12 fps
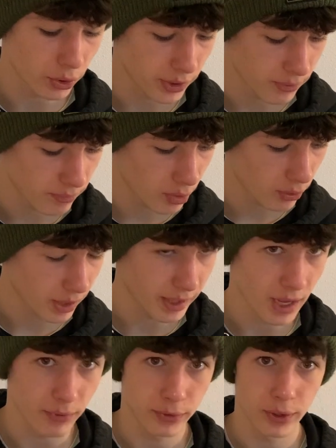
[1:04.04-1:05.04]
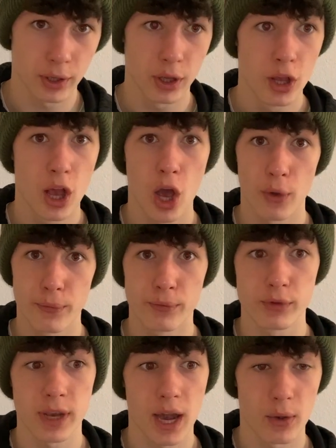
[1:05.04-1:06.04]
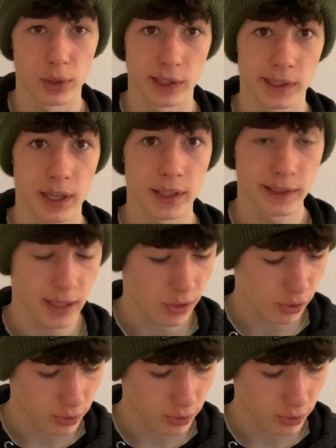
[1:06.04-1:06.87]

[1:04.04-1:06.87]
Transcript: they felt like after a 3-hour skate session.